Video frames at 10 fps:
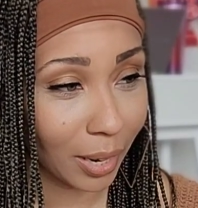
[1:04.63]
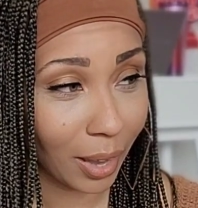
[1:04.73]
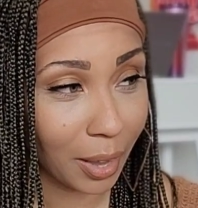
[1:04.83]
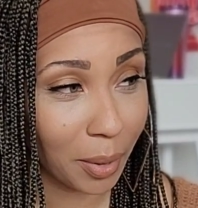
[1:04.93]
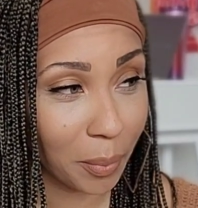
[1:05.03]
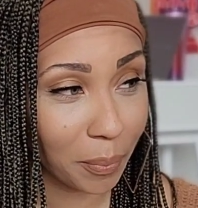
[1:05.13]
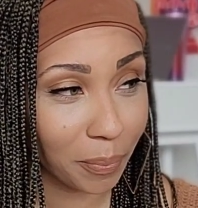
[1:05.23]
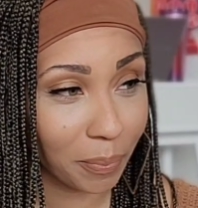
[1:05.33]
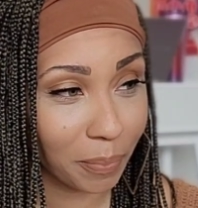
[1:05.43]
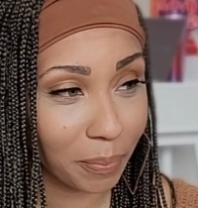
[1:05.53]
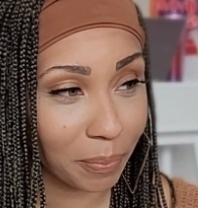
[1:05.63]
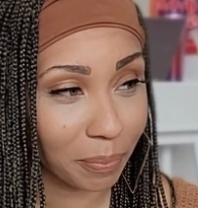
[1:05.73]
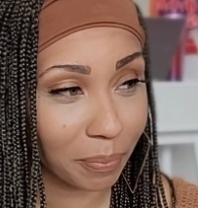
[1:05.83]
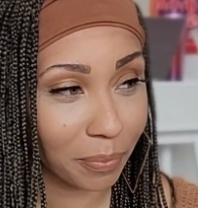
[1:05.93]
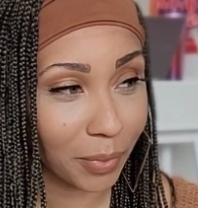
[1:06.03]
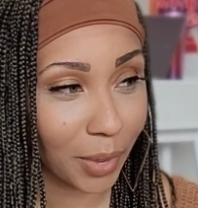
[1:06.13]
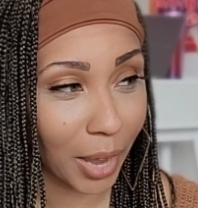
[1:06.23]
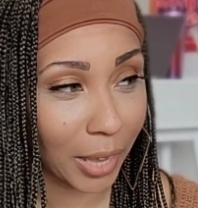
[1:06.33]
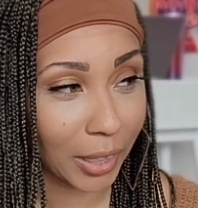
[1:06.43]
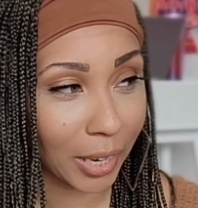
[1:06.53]
Um,
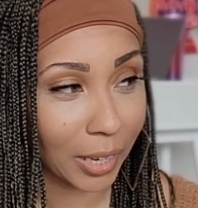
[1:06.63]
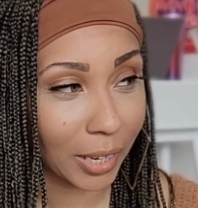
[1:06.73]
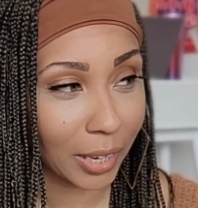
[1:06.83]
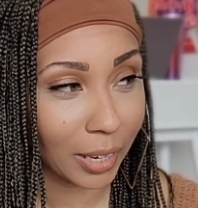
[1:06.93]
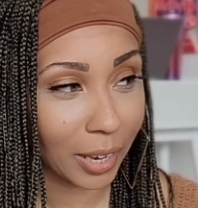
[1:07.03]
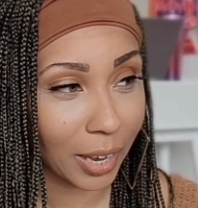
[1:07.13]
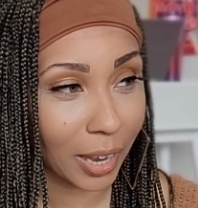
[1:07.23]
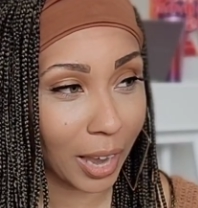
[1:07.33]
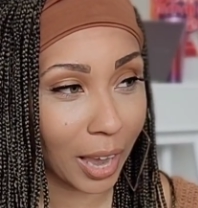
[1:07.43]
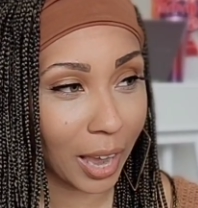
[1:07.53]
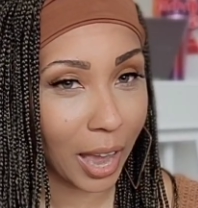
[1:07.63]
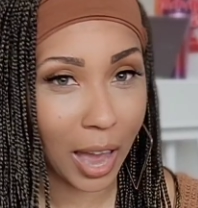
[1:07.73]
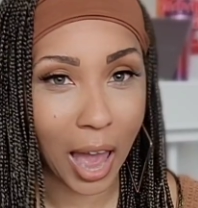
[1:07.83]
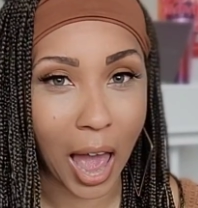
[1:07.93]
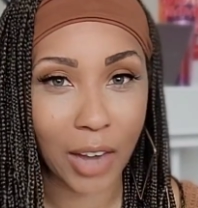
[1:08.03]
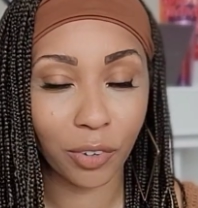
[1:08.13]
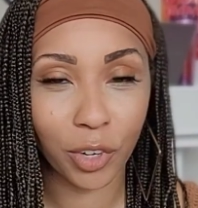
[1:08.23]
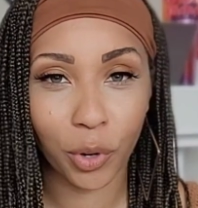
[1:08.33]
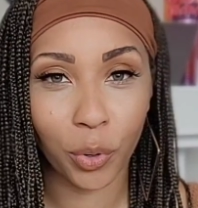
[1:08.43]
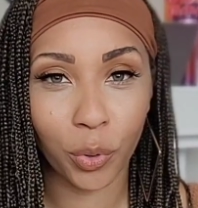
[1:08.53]
I think I don't
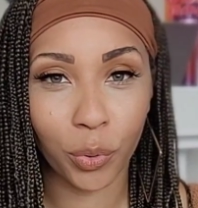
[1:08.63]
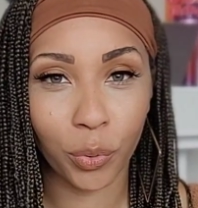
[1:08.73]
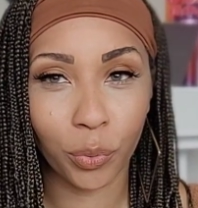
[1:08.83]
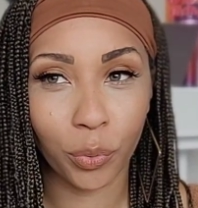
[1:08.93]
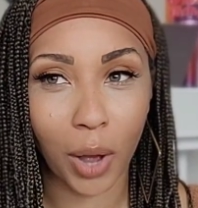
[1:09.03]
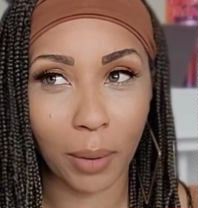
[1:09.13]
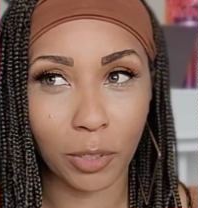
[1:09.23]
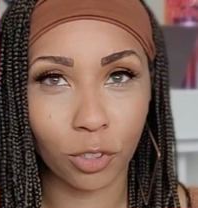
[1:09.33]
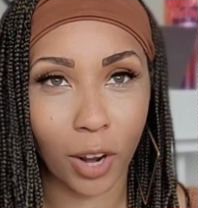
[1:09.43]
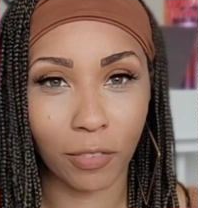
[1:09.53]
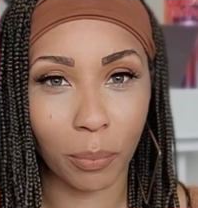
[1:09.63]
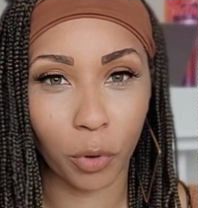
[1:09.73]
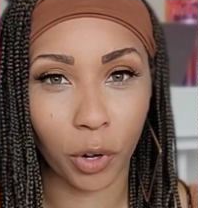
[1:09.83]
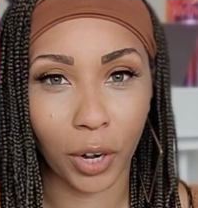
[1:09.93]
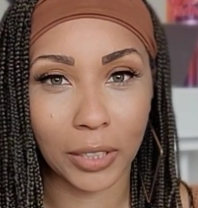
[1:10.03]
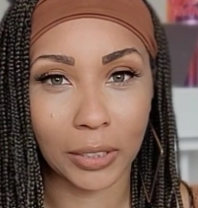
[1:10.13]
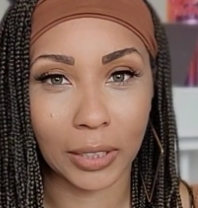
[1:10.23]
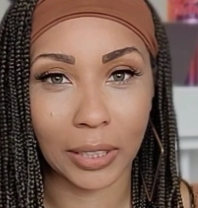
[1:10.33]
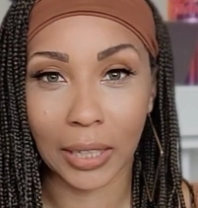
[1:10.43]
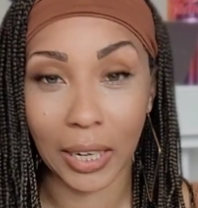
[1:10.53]
know who I was driving more crazy,
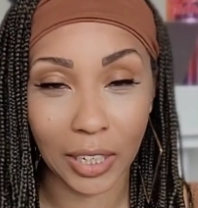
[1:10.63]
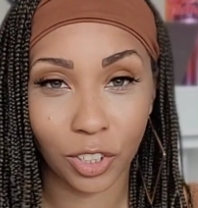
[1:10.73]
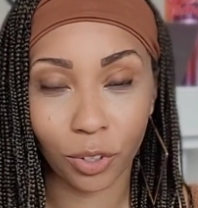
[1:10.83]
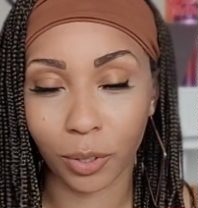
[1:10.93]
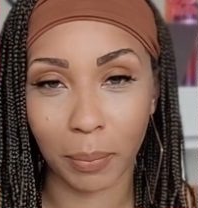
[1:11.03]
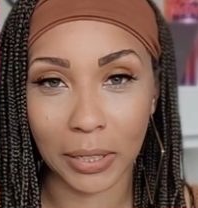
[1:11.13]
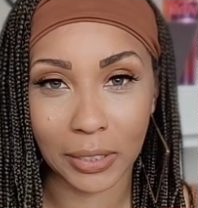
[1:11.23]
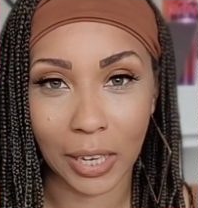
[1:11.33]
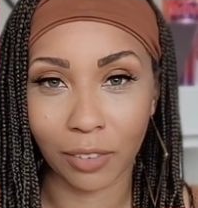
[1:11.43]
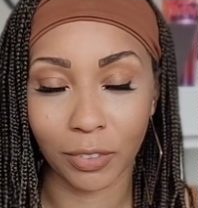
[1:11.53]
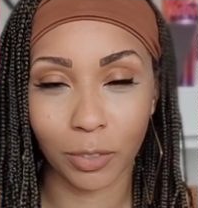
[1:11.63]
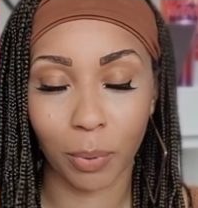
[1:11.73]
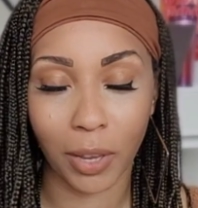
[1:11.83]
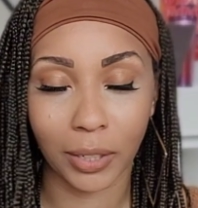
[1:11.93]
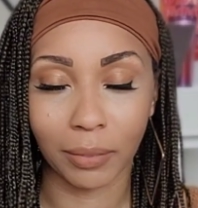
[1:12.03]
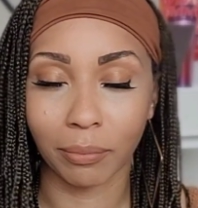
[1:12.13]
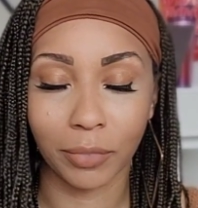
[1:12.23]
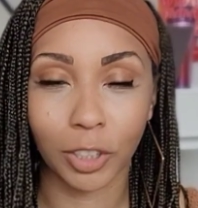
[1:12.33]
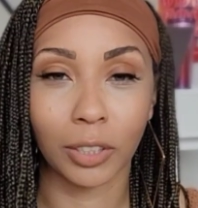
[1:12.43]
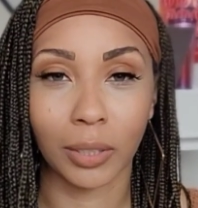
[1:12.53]
the kids or myself. It's probably
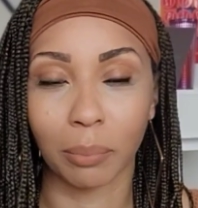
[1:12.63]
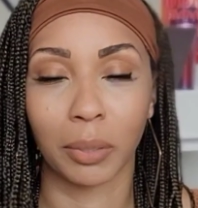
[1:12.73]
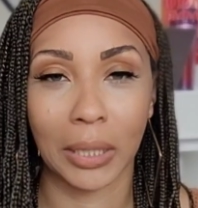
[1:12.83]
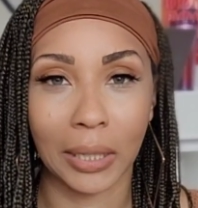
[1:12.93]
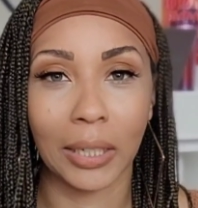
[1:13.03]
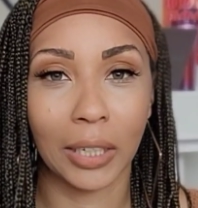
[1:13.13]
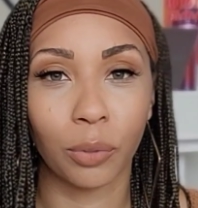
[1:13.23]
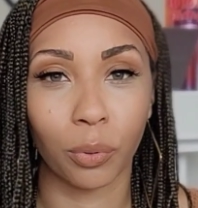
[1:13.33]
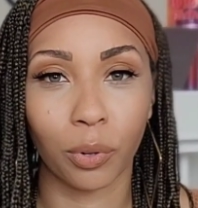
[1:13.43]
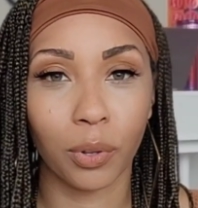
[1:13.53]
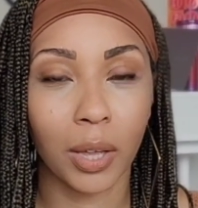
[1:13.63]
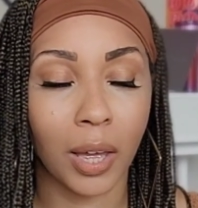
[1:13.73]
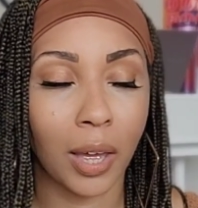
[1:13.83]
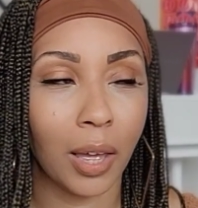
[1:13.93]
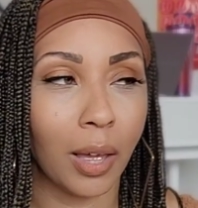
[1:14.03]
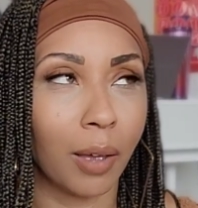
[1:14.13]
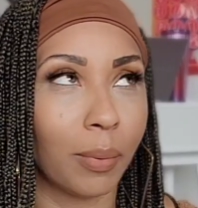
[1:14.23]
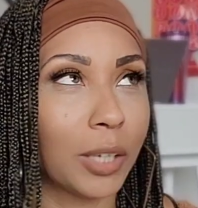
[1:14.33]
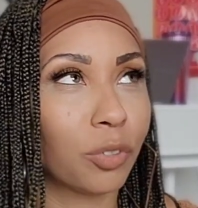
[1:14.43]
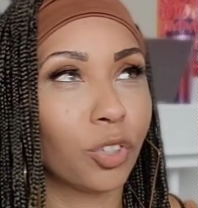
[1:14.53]
just completely equal
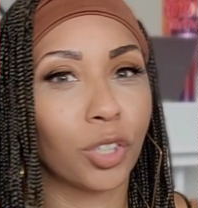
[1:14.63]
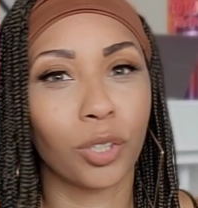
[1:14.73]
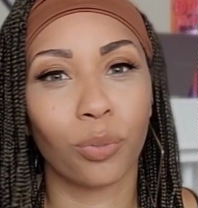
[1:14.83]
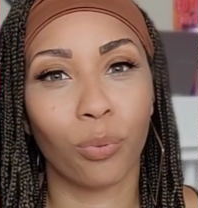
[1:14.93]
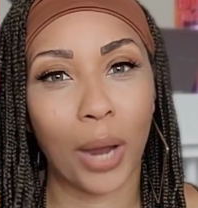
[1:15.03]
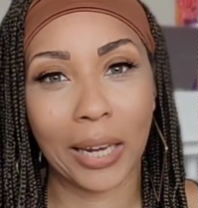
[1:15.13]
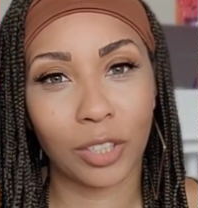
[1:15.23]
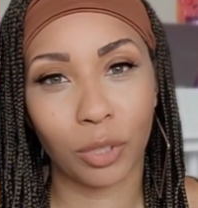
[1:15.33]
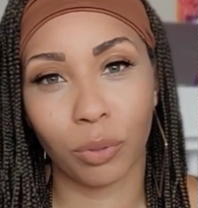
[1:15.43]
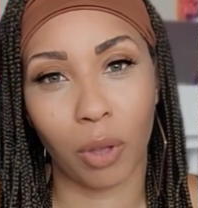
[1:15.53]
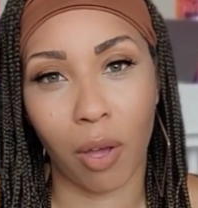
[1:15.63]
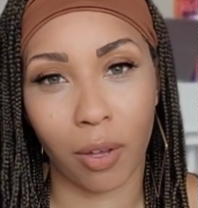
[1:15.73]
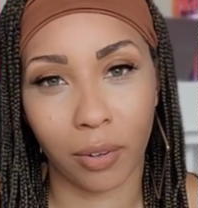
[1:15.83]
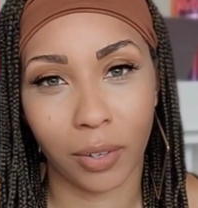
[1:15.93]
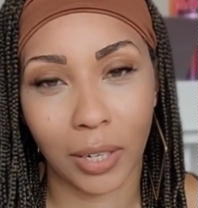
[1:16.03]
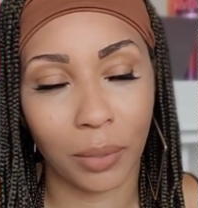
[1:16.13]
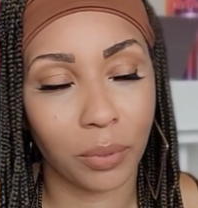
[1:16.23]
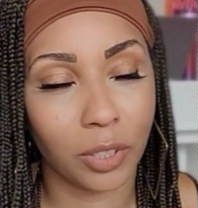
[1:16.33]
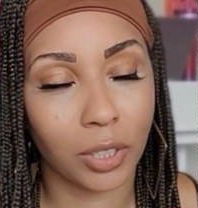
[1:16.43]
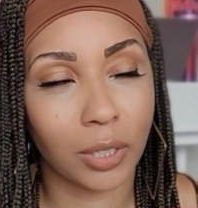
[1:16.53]
because it was just way too long. It
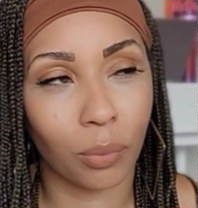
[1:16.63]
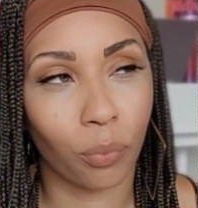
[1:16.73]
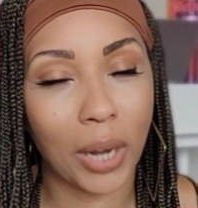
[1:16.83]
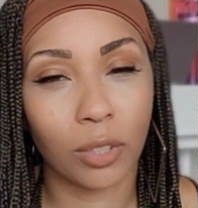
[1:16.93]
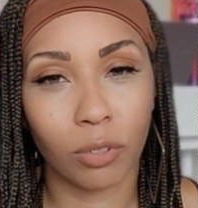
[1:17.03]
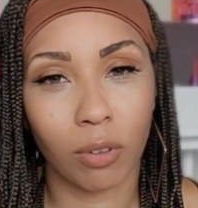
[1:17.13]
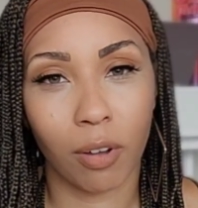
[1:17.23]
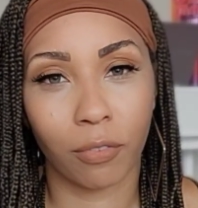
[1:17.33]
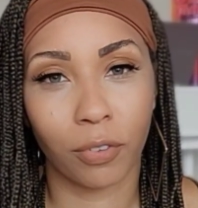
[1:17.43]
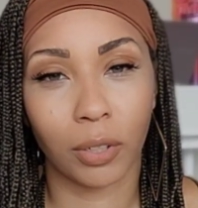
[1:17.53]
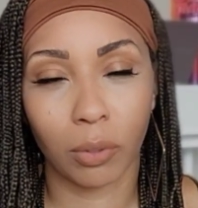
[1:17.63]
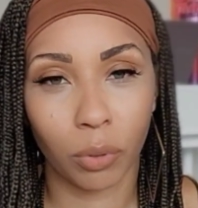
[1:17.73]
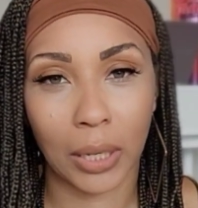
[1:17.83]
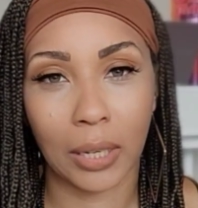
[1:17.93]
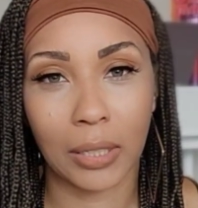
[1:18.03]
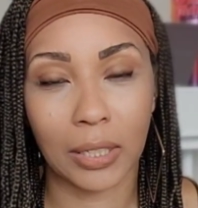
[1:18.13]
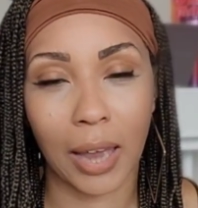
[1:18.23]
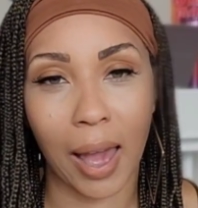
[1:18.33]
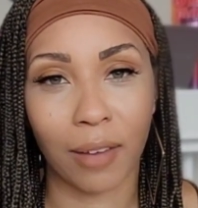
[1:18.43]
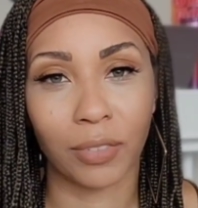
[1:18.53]
was just way too long for little kids to
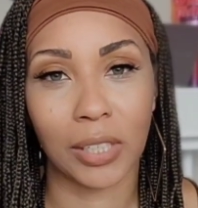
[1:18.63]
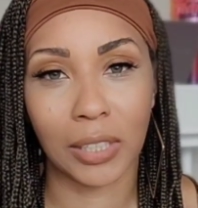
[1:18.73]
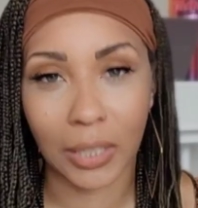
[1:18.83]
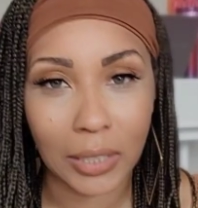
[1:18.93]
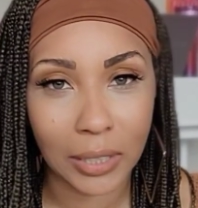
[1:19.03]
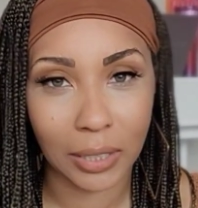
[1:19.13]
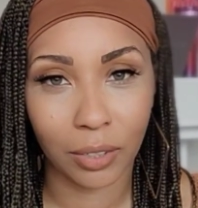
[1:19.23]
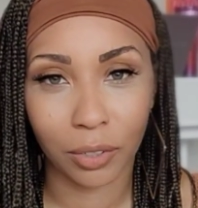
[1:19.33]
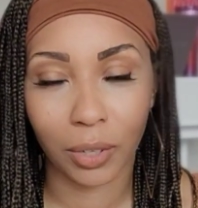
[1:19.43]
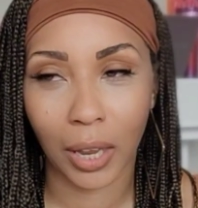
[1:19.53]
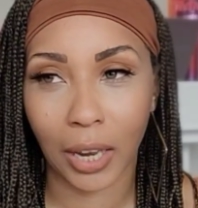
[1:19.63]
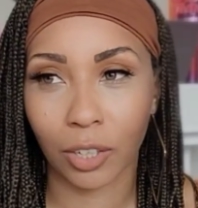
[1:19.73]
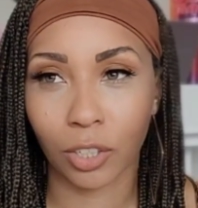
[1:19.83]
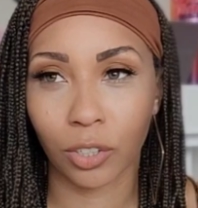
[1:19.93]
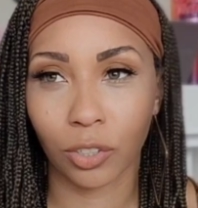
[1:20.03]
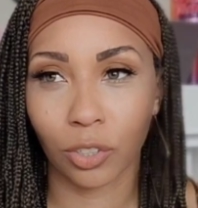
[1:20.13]
have to sit still and